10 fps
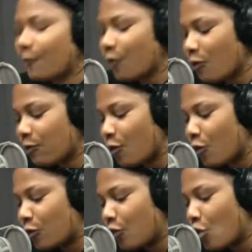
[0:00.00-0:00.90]

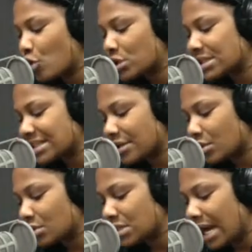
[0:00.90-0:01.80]
444
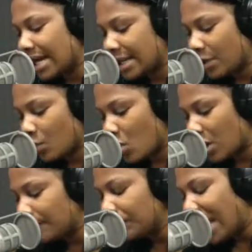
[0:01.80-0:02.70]
0981.